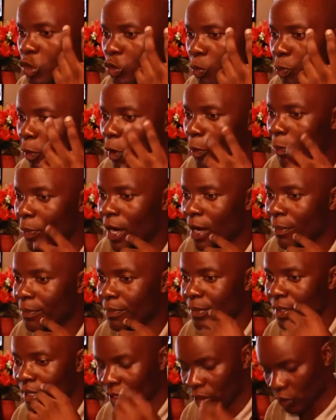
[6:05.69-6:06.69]
to pop up.
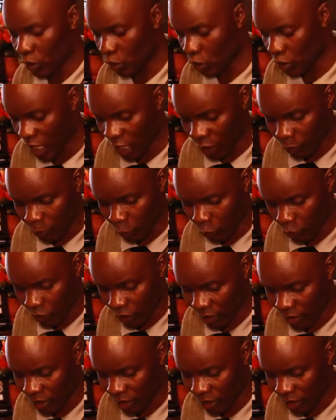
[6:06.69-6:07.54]
So you just put it.